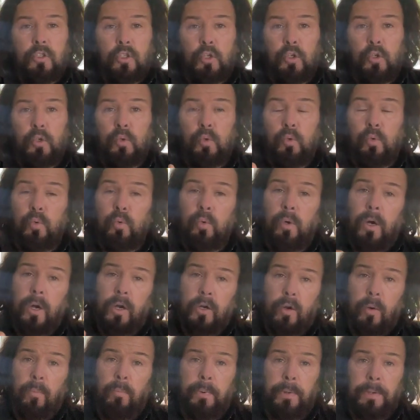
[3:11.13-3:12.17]
to a
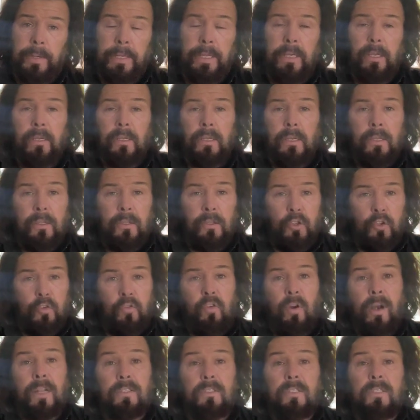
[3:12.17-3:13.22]
company, you've
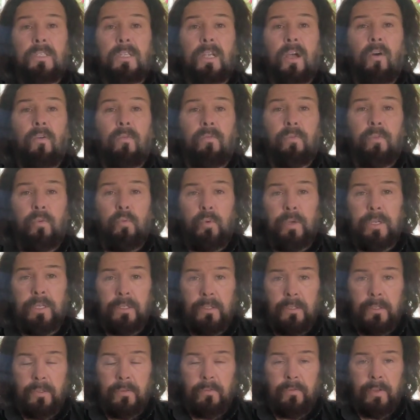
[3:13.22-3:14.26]
got to ask yourself the
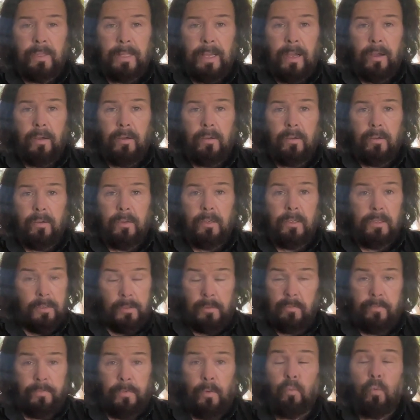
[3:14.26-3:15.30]
reasons for that,
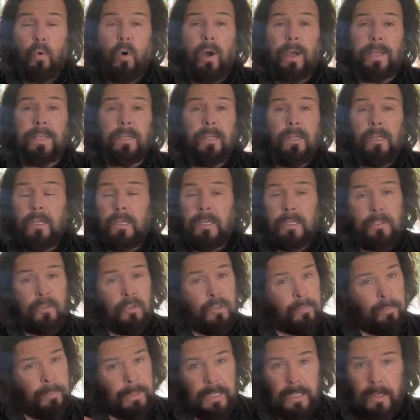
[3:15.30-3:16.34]
for why. It
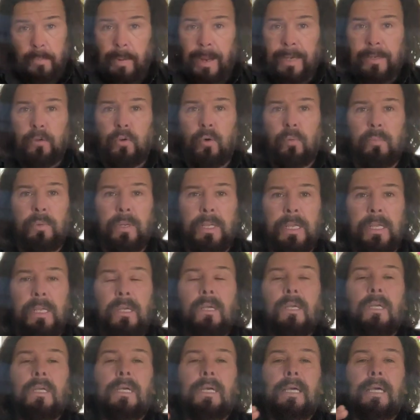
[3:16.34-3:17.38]
doesn't mean they're a bad company.
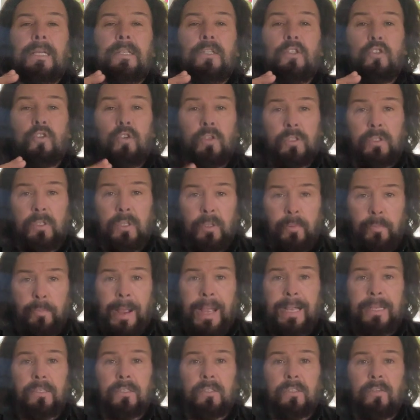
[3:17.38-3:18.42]
It's just that the
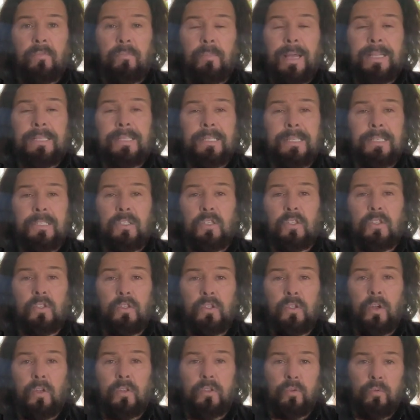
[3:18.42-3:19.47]
banks have made the
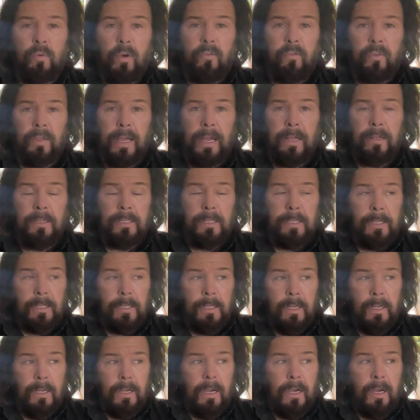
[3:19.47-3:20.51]
decision not to offer
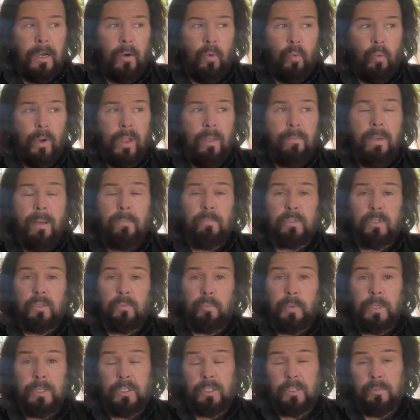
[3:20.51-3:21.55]
that. We members of
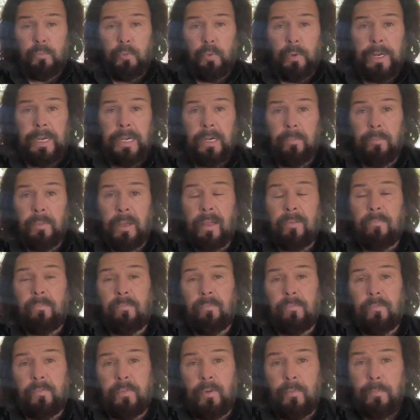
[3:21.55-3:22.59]
the British Marine, and
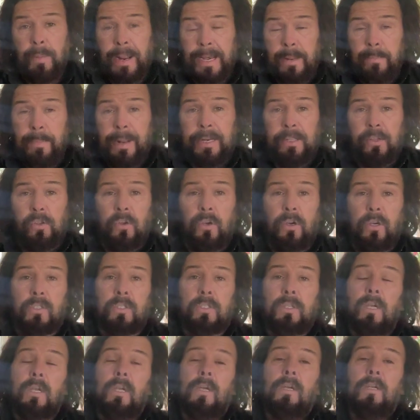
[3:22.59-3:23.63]
for many, many
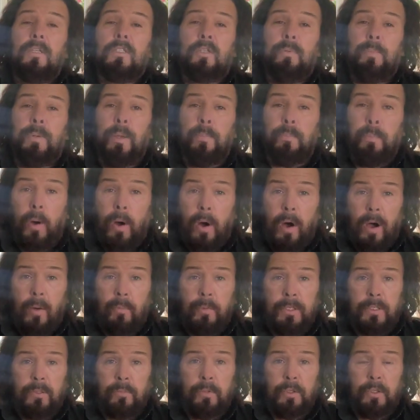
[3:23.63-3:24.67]
years, to be a part of
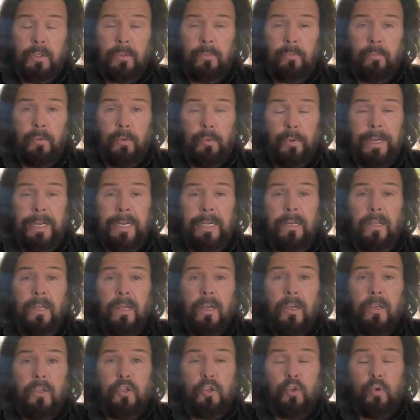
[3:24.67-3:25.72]
British Marine,
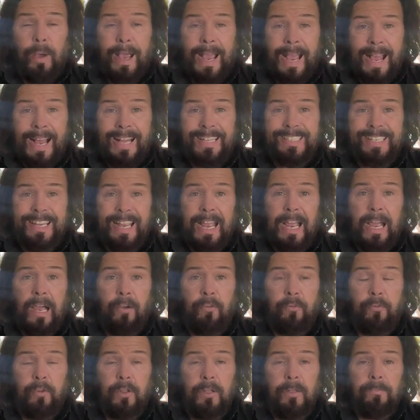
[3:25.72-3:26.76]
you had to have